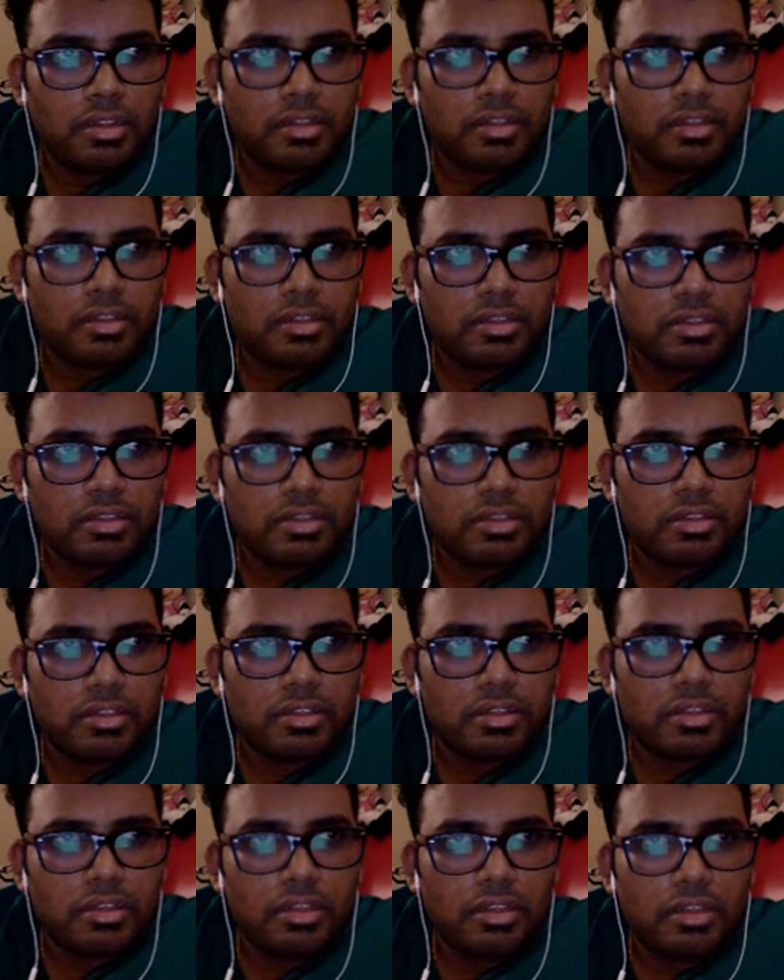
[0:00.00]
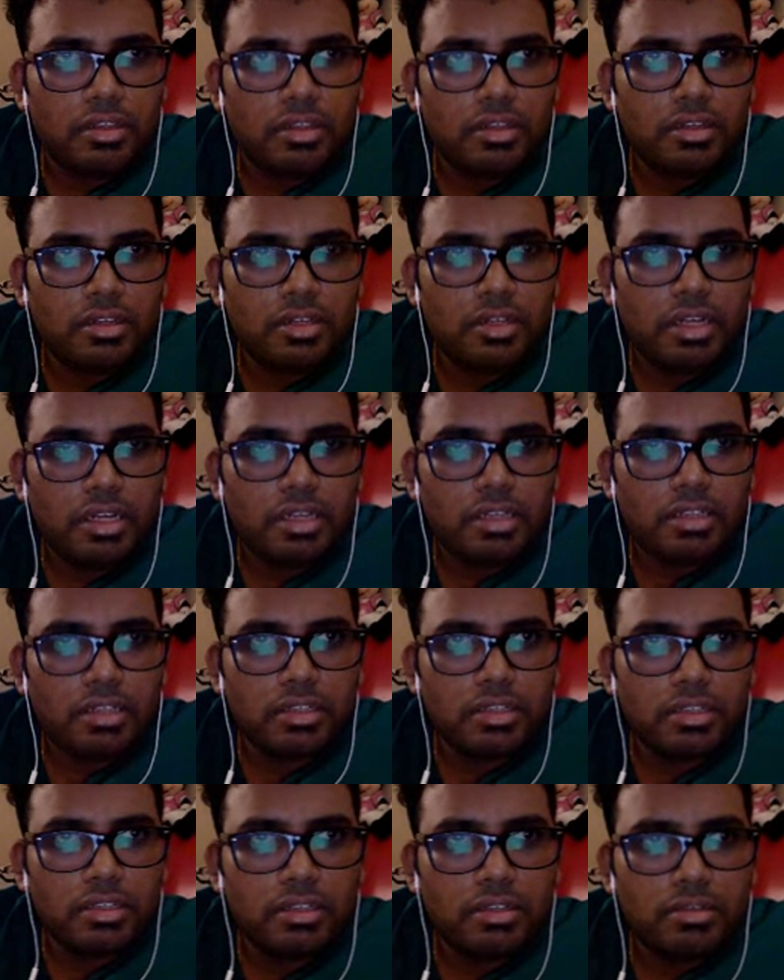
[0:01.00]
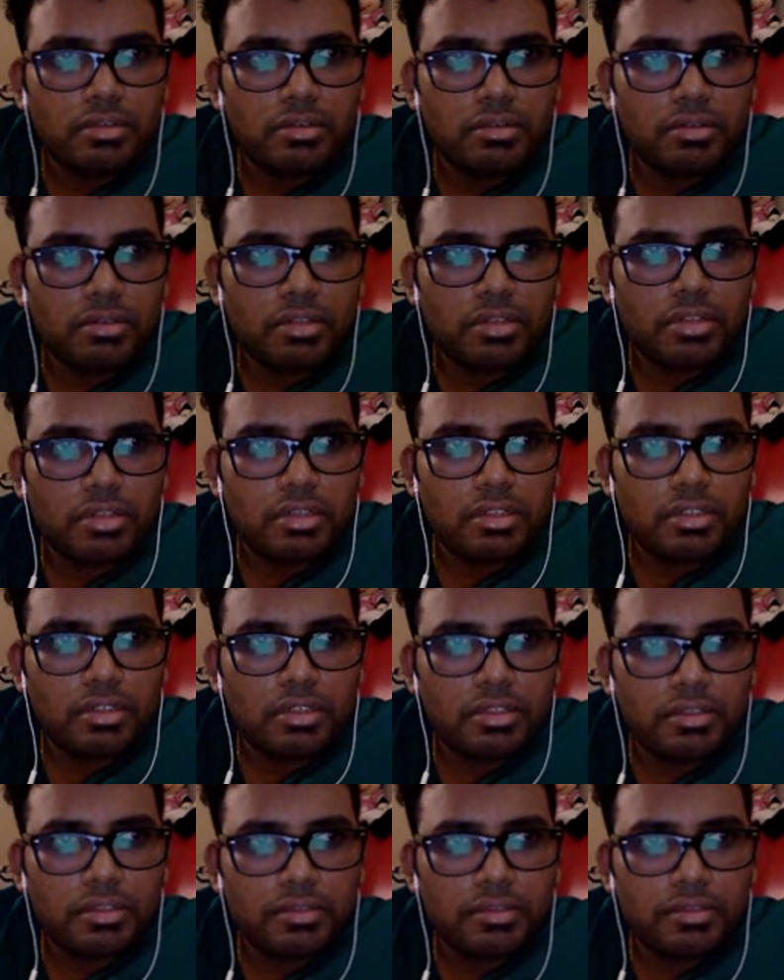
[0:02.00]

this is the React Native over here.